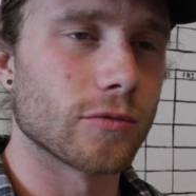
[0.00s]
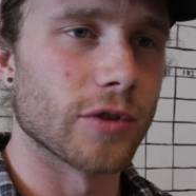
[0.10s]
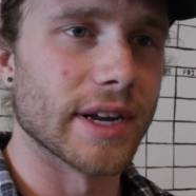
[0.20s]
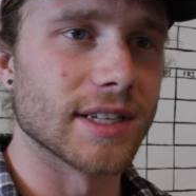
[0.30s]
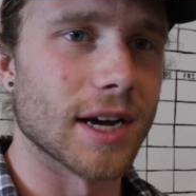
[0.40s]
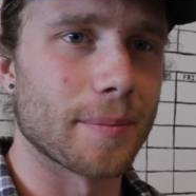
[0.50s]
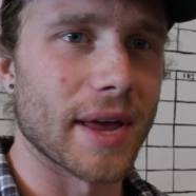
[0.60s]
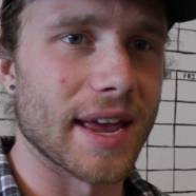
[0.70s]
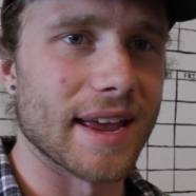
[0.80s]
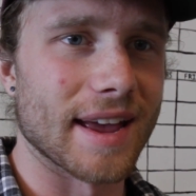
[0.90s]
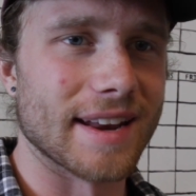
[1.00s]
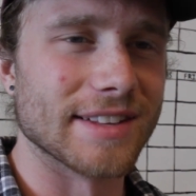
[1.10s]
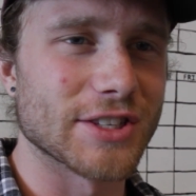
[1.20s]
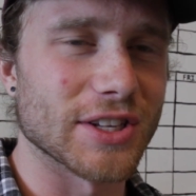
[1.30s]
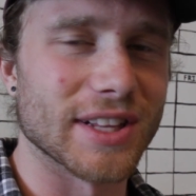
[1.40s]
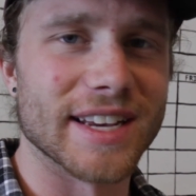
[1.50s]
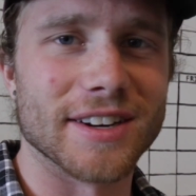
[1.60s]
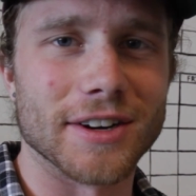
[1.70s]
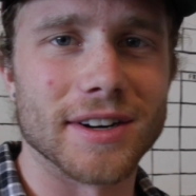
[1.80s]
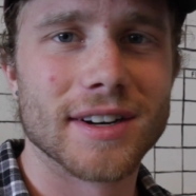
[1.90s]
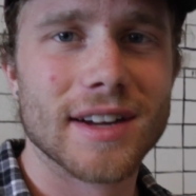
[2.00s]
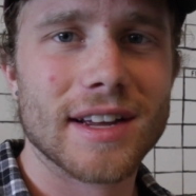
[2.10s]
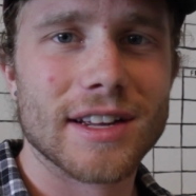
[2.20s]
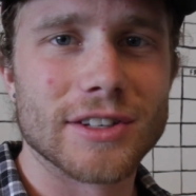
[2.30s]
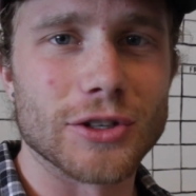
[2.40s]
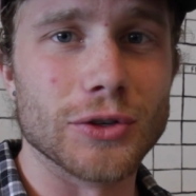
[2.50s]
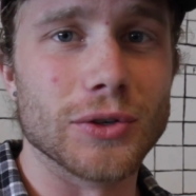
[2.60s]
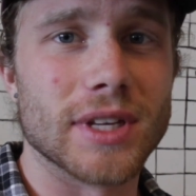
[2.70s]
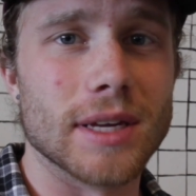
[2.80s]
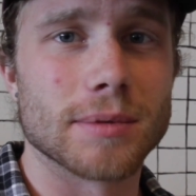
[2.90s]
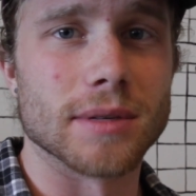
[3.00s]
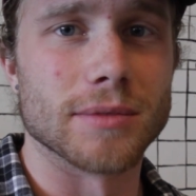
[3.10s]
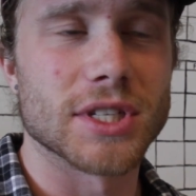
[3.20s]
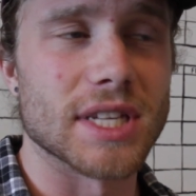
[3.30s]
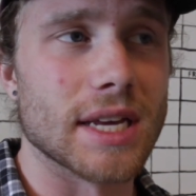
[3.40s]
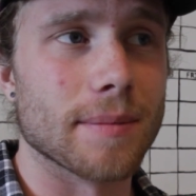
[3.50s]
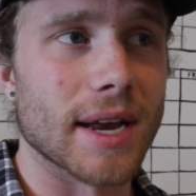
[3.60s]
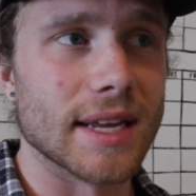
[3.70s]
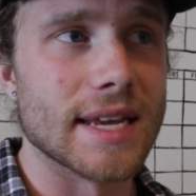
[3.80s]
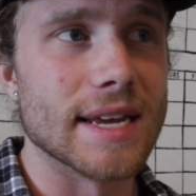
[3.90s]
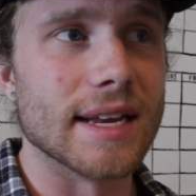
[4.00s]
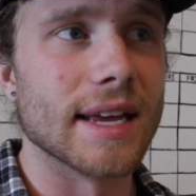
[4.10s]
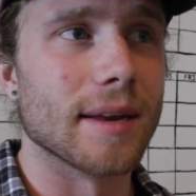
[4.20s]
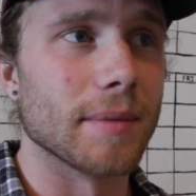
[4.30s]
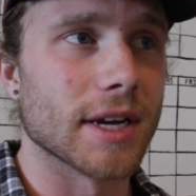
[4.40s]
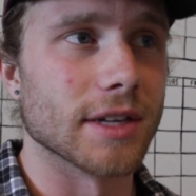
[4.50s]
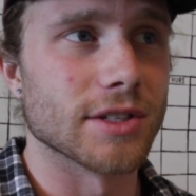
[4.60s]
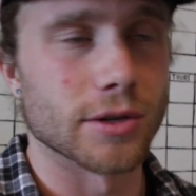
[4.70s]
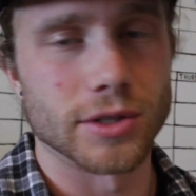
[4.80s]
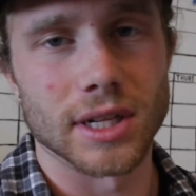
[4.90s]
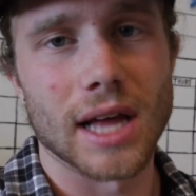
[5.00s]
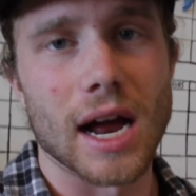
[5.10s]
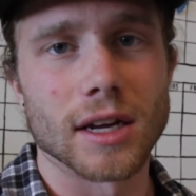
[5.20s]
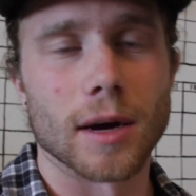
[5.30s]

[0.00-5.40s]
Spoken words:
rigged up an insulator to keep some steam and heat in because there was a lot